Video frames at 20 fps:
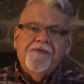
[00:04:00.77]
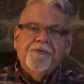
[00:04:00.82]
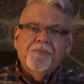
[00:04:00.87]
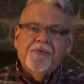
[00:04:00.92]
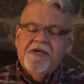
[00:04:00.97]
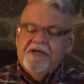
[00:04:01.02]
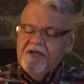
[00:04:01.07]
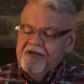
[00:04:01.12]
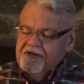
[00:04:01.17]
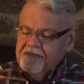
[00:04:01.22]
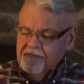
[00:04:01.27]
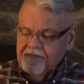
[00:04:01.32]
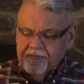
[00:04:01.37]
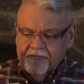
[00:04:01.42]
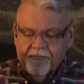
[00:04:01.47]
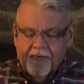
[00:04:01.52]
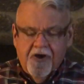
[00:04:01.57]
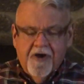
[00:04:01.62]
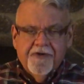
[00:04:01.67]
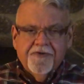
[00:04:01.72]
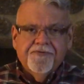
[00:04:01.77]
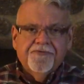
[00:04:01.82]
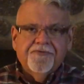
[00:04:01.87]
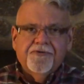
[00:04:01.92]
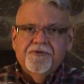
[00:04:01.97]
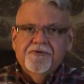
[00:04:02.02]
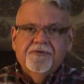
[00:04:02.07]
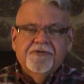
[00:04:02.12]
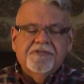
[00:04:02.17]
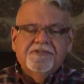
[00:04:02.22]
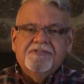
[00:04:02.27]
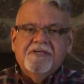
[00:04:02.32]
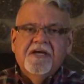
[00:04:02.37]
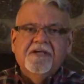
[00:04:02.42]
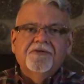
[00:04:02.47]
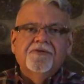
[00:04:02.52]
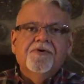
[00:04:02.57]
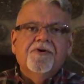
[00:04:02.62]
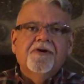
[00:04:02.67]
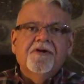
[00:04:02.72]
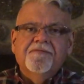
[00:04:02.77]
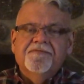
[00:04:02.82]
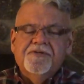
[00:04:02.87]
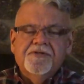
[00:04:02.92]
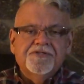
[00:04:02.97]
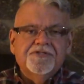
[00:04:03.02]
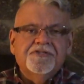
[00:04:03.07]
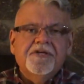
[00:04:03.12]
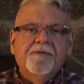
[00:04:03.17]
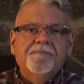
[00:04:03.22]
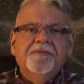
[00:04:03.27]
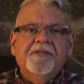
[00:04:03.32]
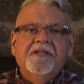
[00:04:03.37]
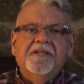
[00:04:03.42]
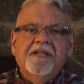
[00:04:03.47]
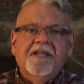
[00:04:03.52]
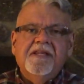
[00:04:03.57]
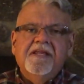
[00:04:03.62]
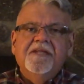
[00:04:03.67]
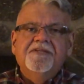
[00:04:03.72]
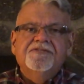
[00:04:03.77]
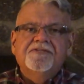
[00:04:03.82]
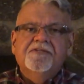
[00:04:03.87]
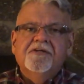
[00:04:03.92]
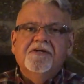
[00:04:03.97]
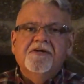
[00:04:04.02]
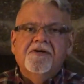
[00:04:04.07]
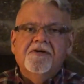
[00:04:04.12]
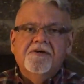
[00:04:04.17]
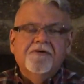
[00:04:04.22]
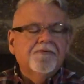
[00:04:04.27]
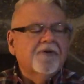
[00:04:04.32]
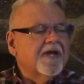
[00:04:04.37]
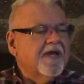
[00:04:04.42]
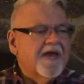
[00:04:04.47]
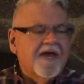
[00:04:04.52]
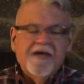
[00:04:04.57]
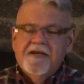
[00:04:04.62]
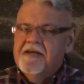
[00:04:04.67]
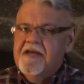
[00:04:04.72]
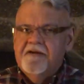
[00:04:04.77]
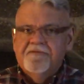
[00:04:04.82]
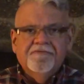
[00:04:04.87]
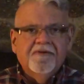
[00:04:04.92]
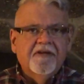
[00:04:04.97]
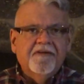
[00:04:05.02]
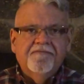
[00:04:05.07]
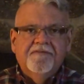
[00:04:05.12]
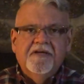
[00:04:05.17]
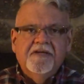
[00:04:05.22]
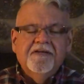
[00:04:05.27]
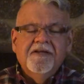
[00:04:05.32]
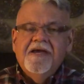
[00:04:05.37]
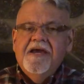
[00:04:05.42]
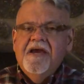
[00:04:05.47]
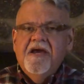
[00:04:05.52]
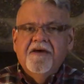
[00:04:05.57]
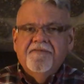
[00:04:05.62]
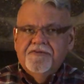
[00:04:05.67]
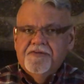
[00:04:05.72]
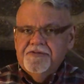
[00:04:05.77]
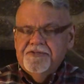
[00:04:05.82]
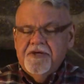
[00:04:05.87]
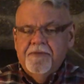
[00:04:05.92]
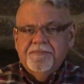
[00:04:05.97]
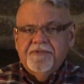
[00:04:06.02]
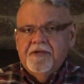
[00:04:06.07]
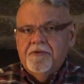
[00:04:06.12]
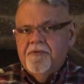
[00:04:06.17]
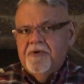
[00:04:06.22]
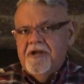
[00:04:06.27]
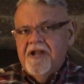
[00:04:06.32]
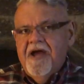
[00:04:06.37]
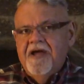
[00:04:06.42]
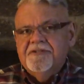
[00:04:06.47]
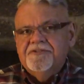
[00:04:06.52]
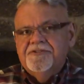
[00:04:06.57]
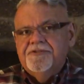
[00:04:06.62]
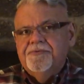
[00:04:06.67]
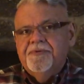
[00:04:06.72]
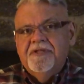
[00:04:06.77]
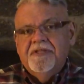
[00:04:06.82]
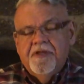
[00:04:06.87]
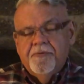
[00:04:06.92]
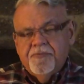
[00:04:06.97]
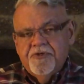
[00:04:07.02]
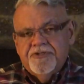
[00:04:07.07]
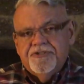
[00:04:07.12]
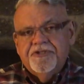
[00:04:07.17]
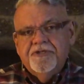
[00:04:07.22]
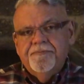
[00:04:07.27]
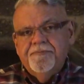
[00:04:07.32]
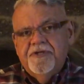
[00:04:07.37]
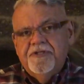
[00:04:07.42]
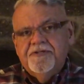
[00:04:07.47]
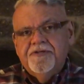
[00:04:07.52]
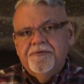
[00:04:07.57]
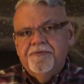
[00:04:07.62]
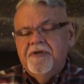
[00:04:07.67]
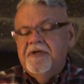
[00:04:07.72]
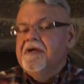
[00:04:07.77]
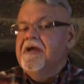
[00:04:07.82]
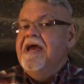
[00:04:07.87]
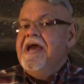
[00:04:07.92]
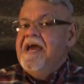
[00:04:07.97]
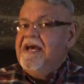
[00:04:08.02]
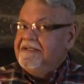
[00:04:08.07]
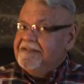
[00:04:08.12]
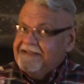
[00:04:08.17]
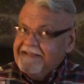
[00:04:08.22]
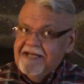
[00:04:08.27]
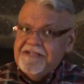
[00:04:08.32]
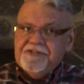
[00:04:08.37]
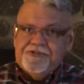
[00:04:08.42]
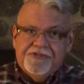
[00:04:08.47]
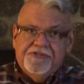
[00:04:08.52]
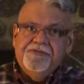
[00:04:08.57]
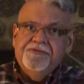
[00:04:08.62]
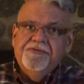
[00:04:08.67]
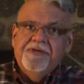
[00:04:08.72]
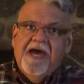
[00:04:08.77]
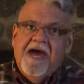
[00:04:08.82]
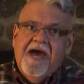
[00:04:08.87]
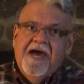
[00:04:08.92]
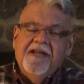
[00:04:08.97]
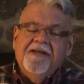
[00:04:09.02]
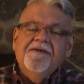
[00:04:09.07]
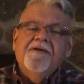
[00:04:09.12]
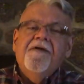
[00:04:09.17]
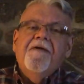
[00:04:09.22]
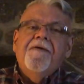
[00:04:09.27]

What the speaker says: We can walk through and say, "Lord, if there's something that needs to go, get rid of it. If there's something we're not doing that we should be doing, let's do that.